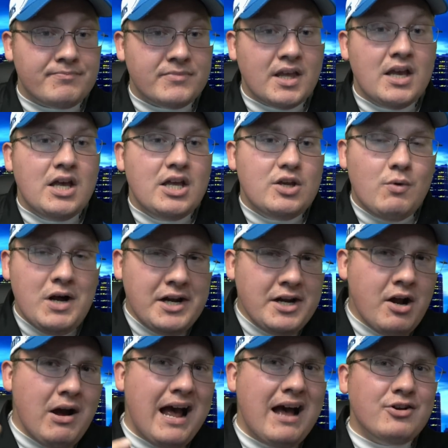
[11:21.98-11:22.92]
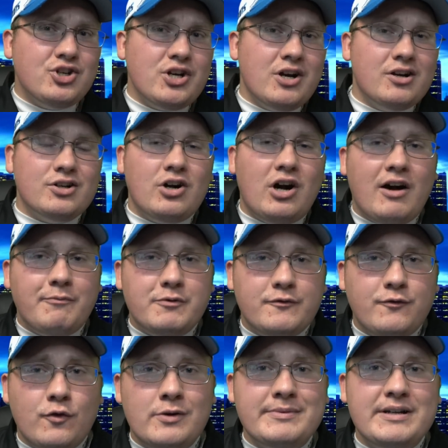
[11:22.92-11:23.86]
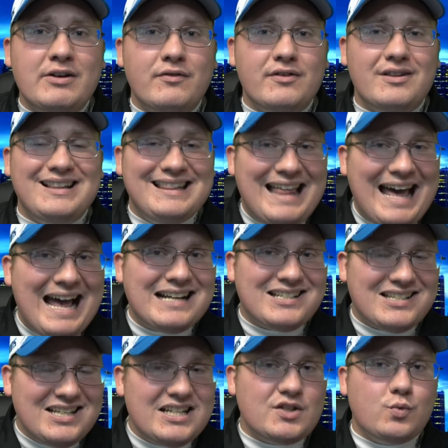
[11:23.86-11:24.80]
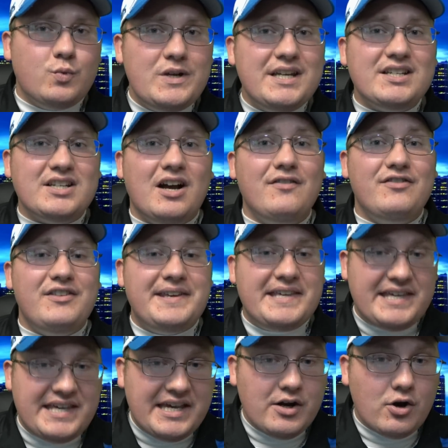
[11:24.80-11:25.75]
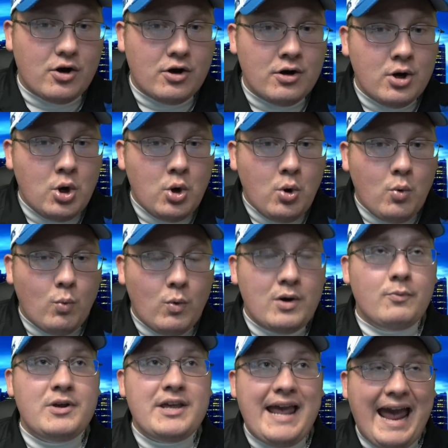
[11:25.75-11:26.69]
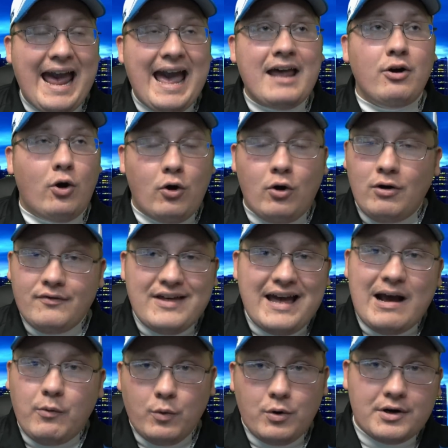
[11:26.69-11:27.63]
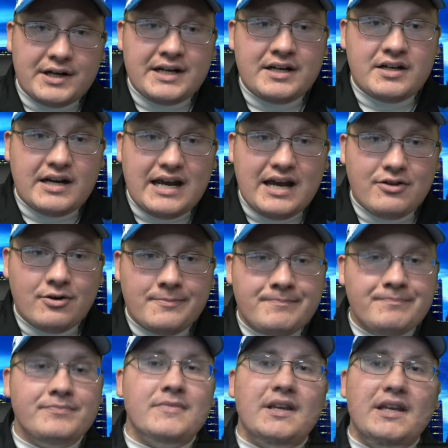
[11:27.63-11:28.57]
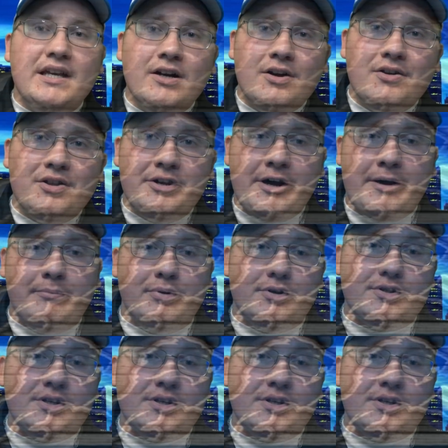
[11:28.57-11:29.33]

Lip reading: You want to know how Jared Goff performed over the last 6 weeks of the year when we had all that working together? Here are the numbers.